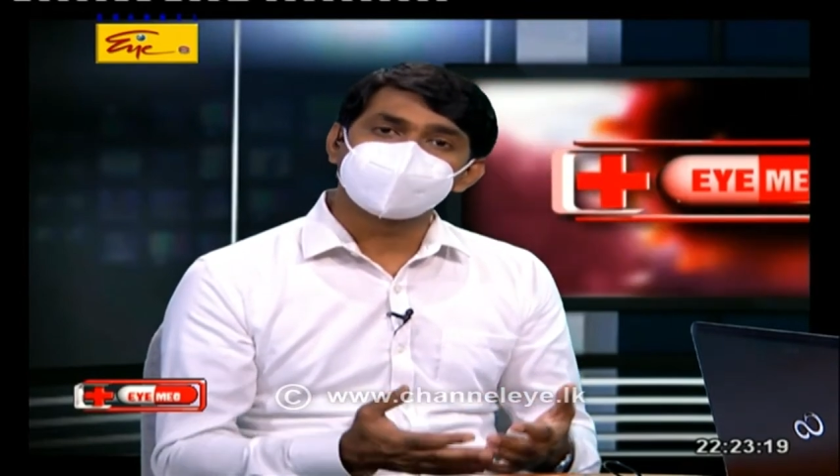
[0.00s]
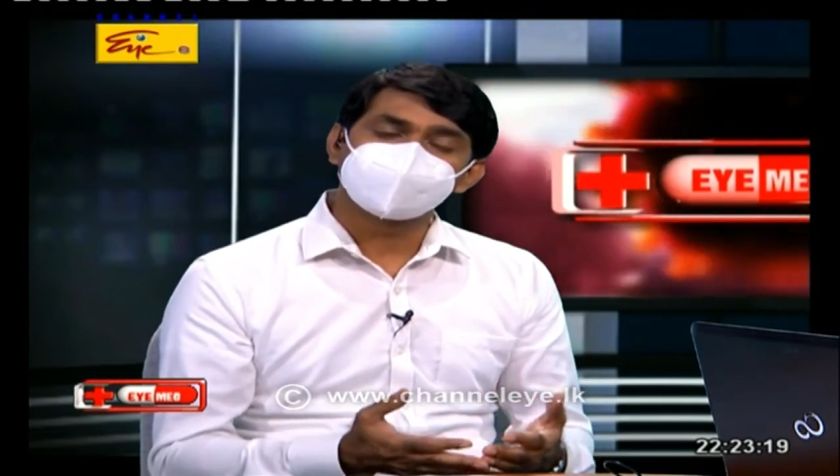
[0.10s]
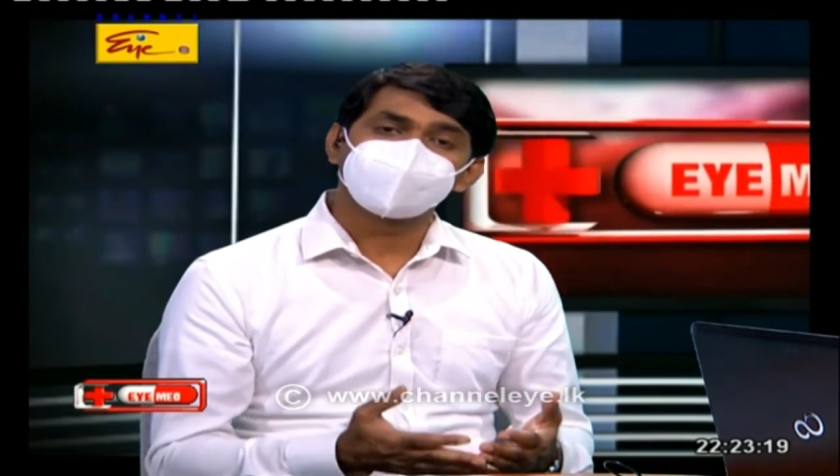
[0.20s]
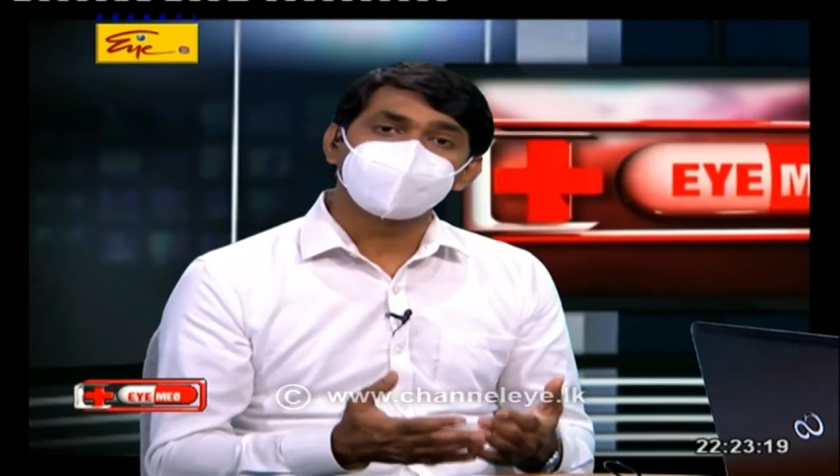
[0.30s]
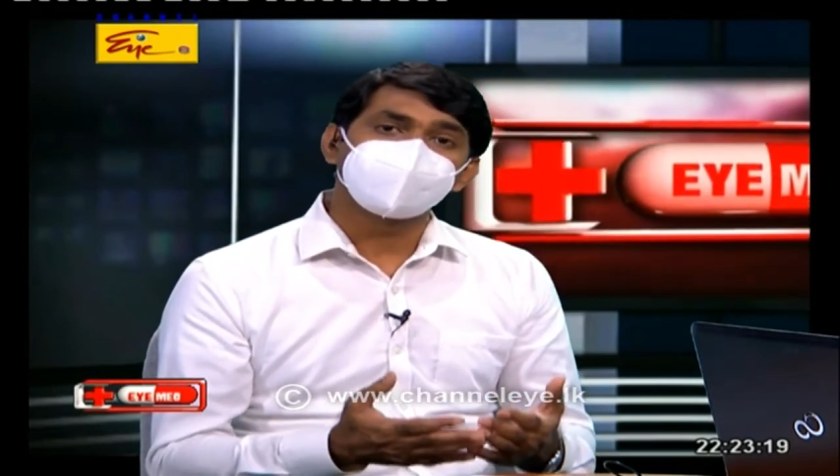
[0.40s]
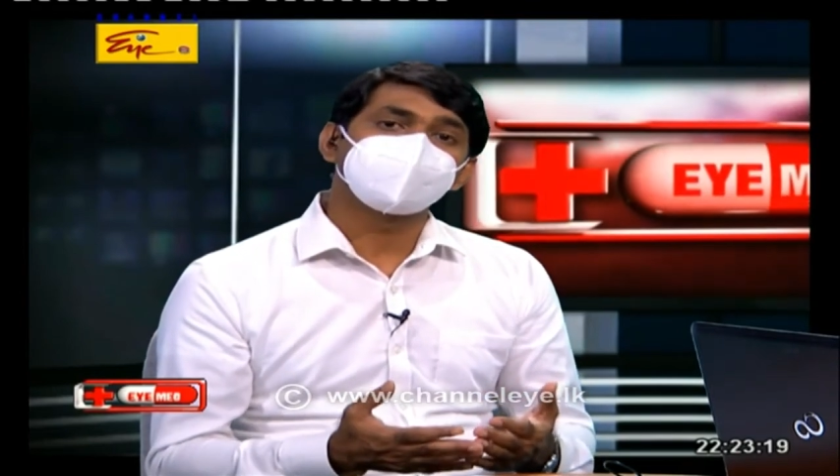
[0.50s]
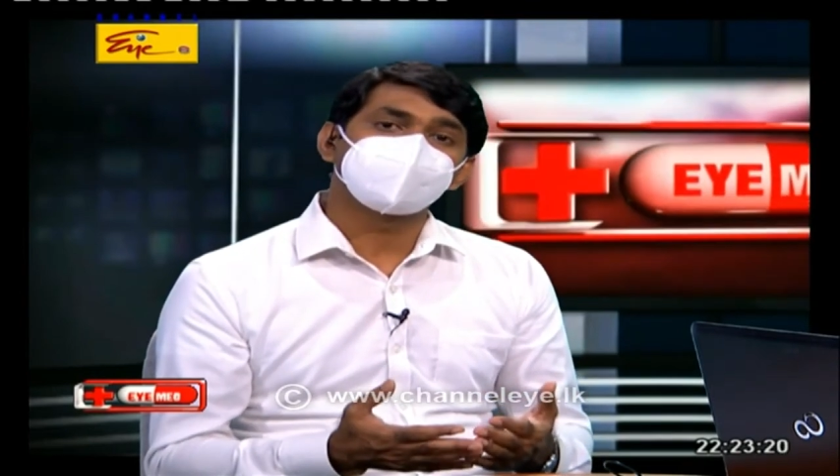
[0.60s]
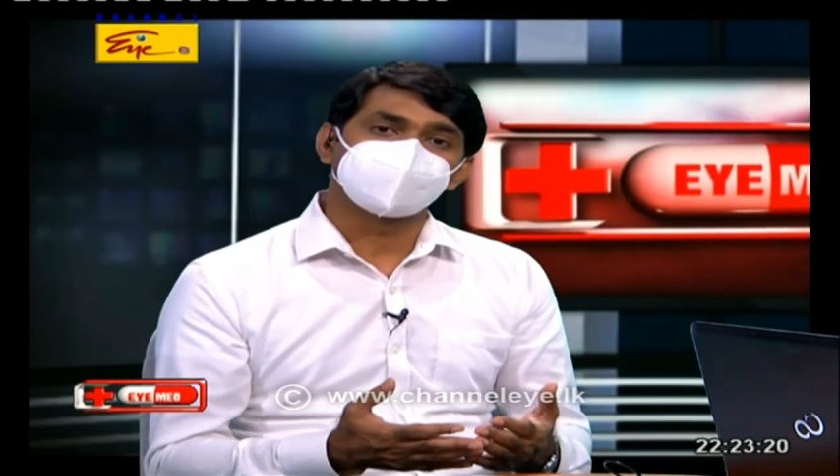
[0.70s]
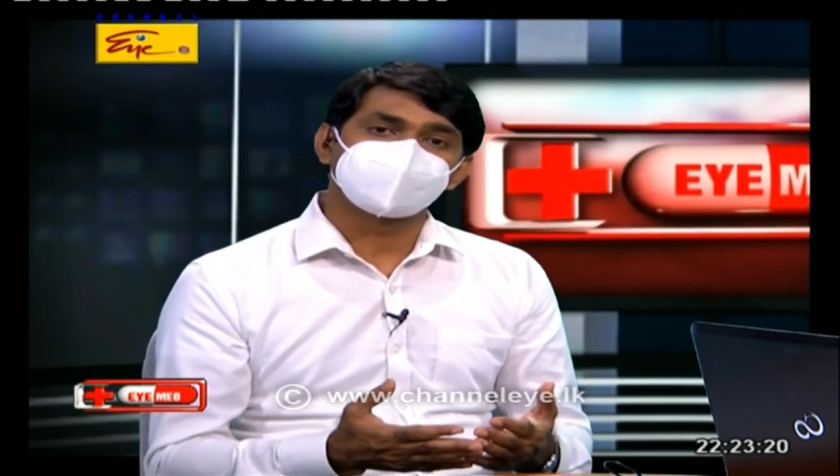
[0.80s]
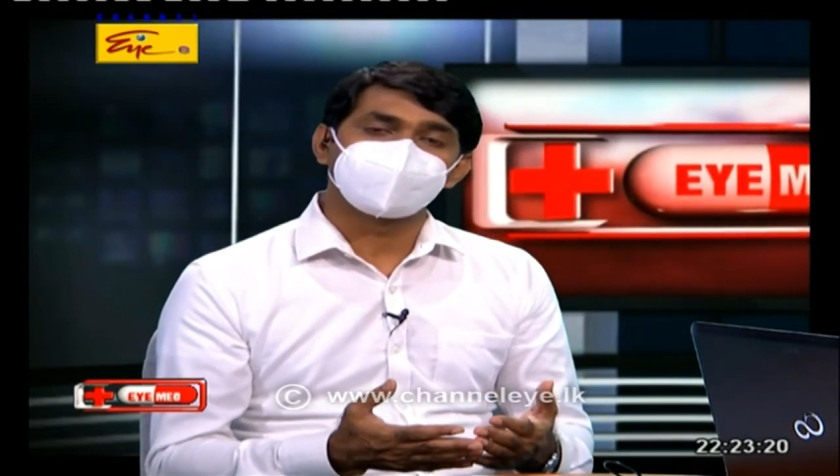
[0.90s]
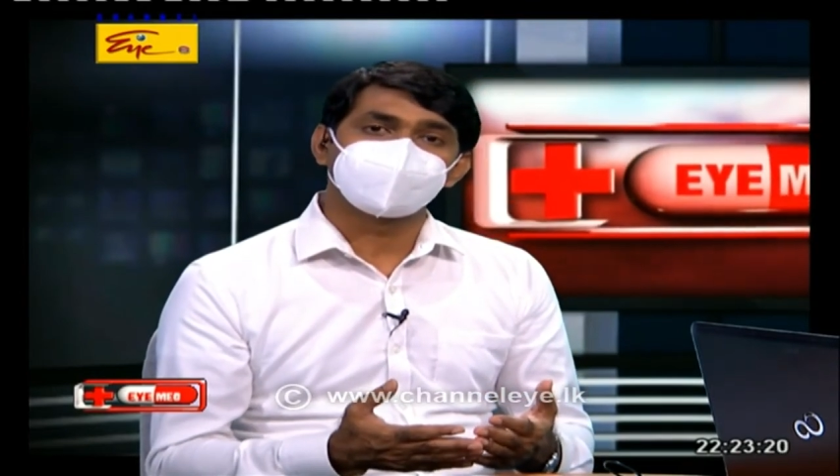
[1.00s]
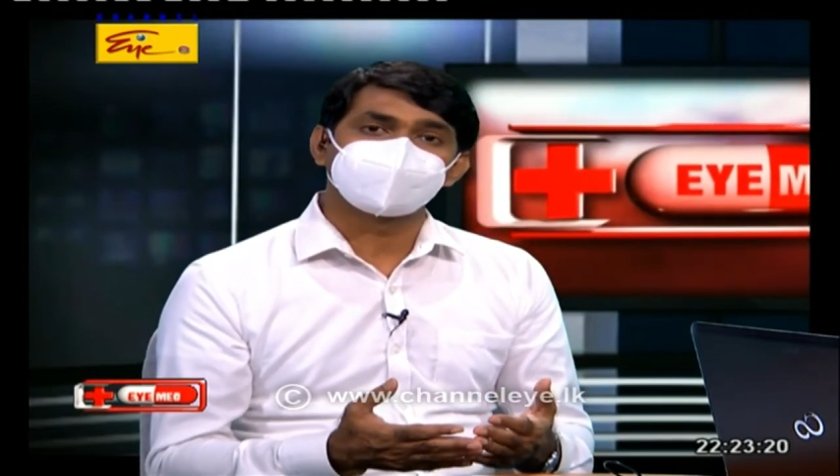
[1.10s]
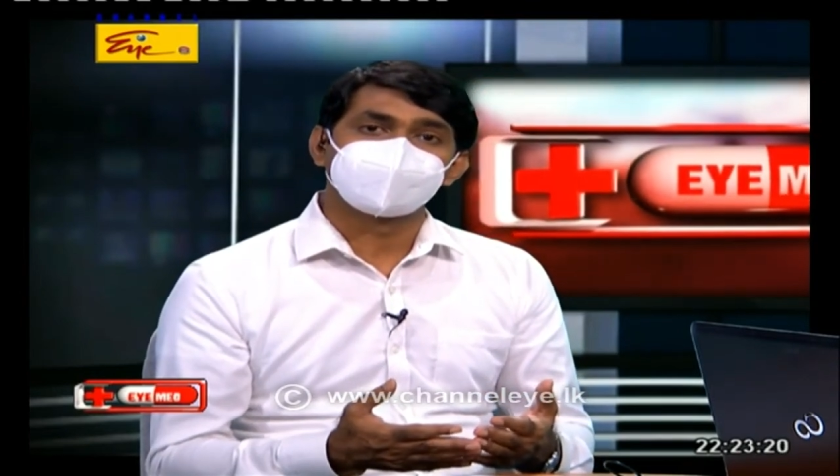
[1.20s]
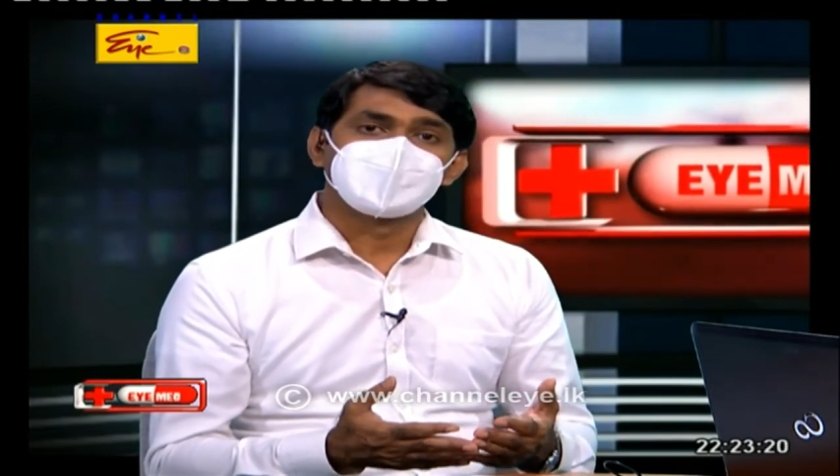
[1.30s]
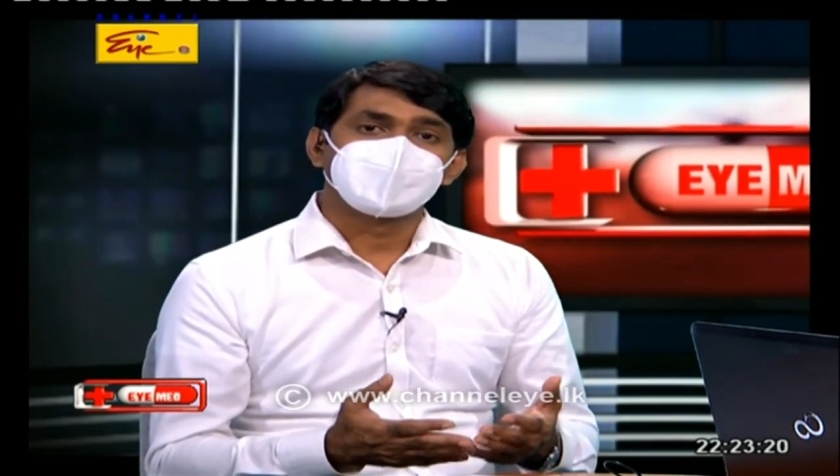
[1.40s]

things we need to change